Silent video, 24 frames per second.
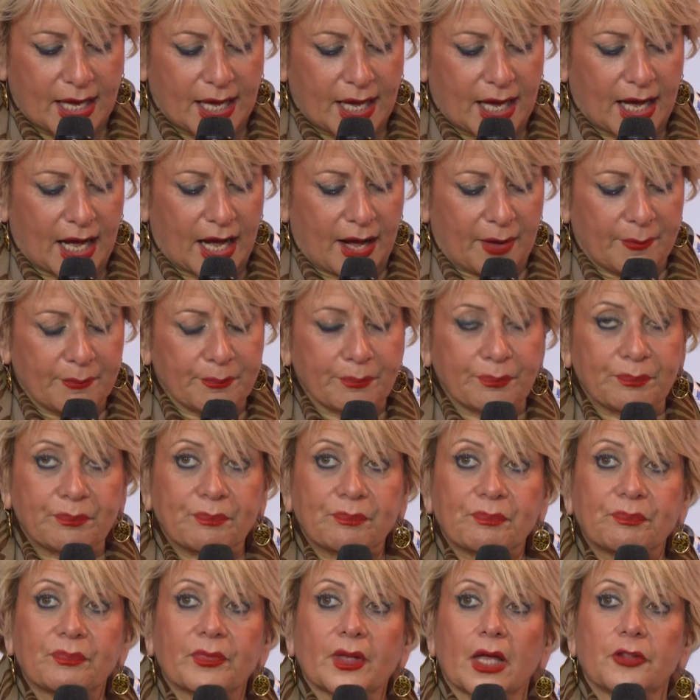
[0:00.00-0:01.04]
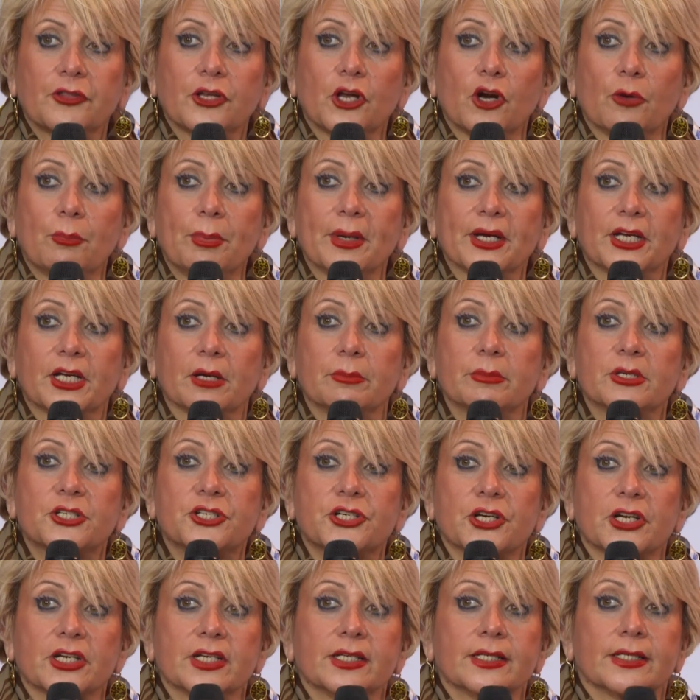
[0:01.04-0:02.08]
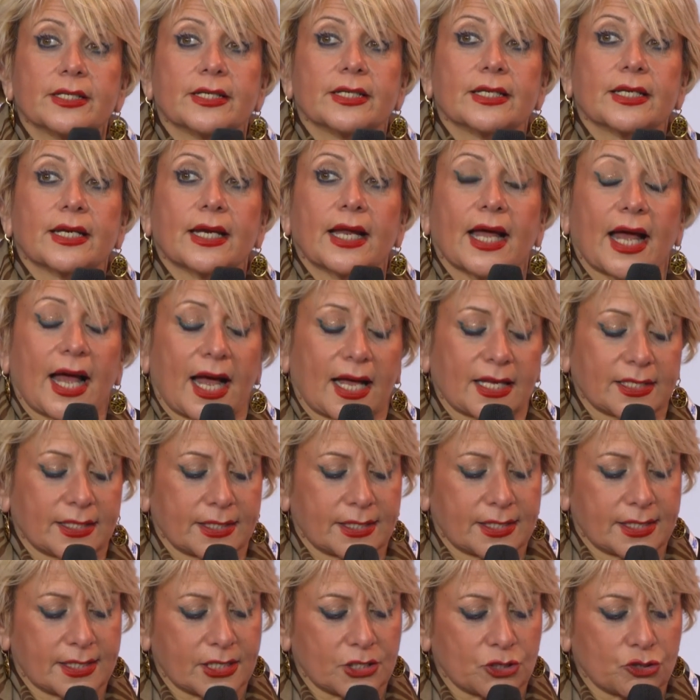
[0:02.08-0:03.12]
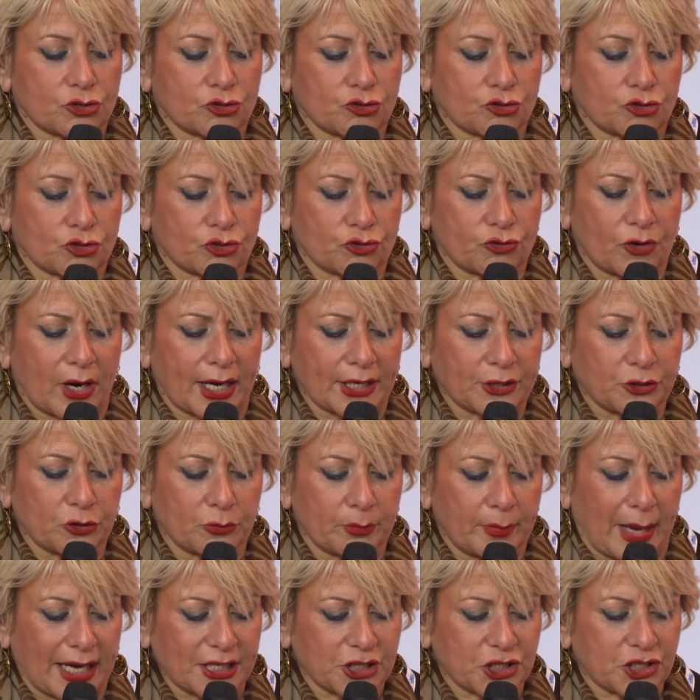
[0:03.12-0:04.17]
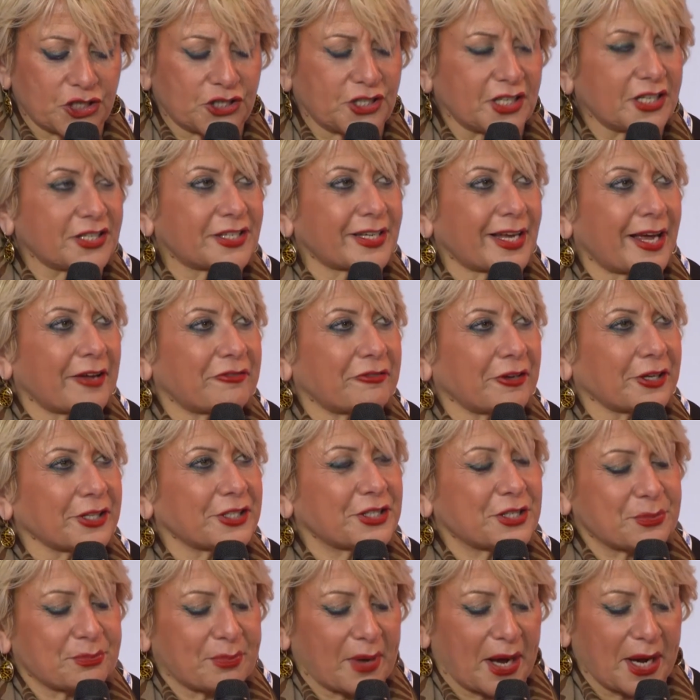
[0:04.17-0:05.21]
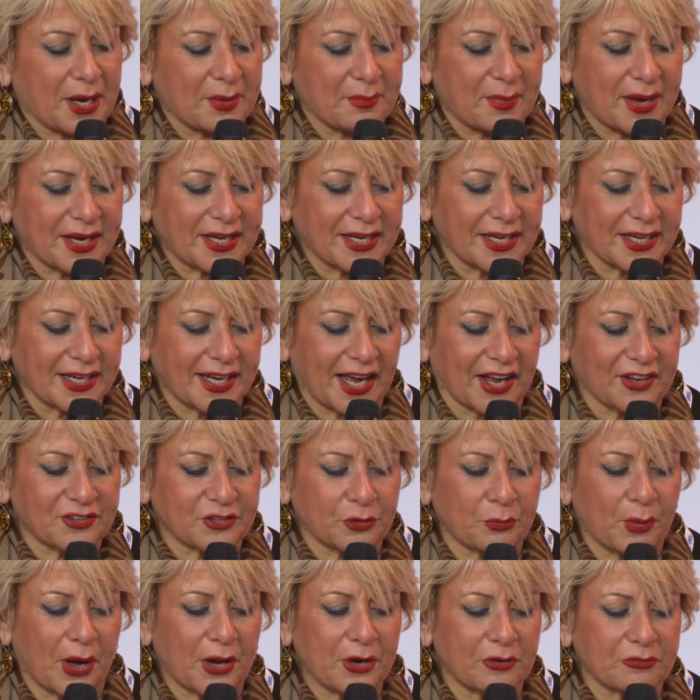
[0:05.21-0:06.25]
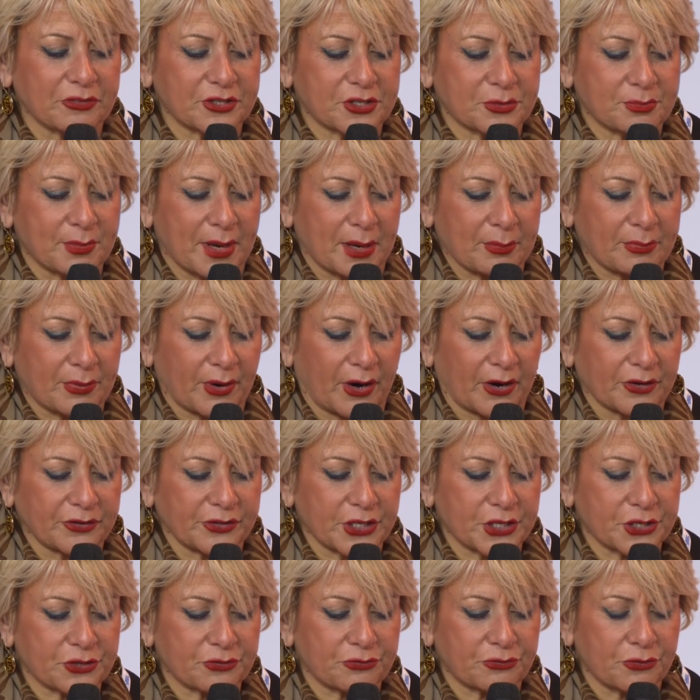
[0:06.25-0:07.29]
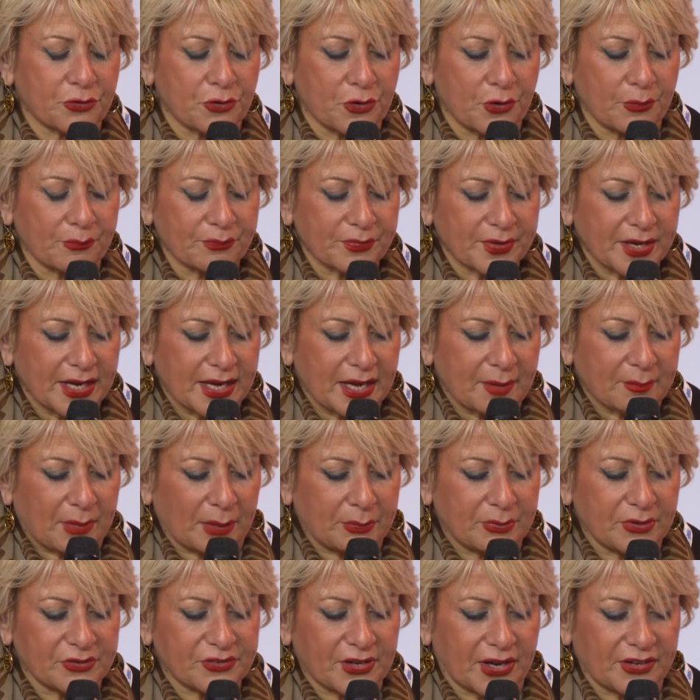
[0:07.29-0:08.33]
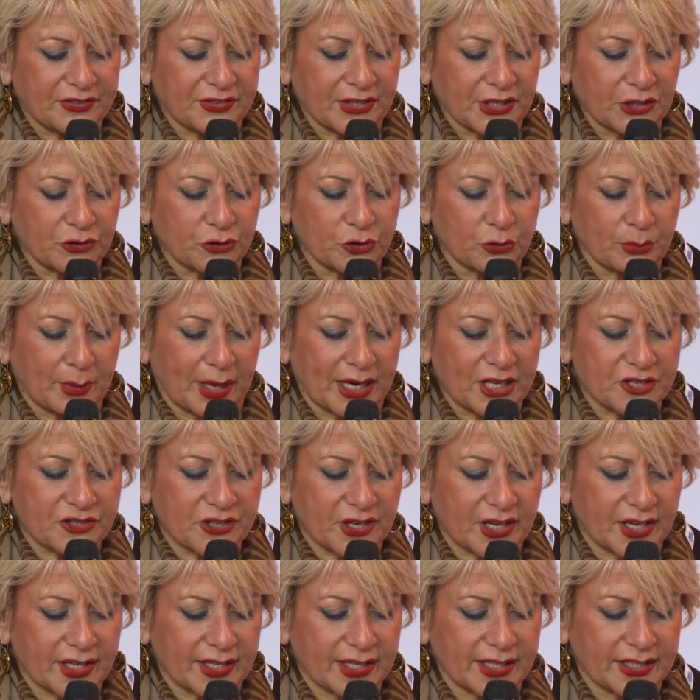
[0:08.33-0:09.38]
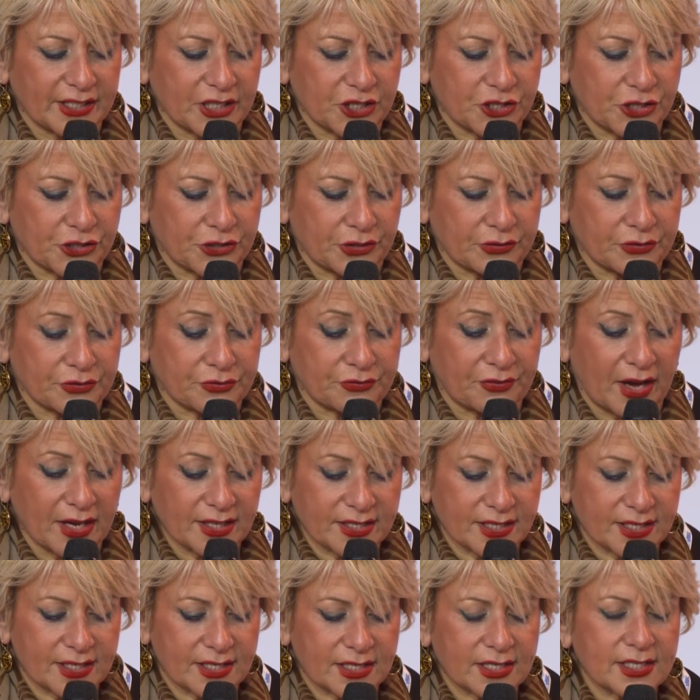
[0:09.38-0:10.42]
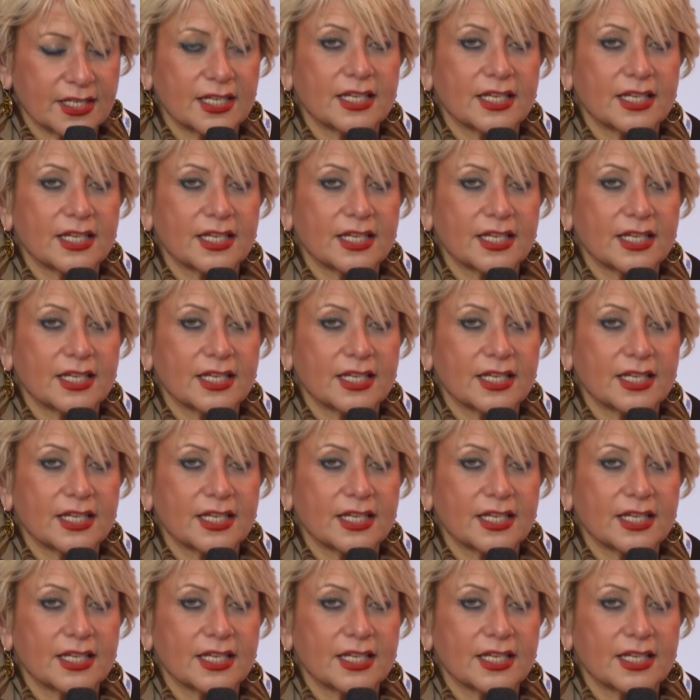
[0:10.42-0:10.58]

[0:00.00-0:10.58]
The European Commission has tried to match these efforts by making cancer one of its main priorities by presenting two major initiatives. First,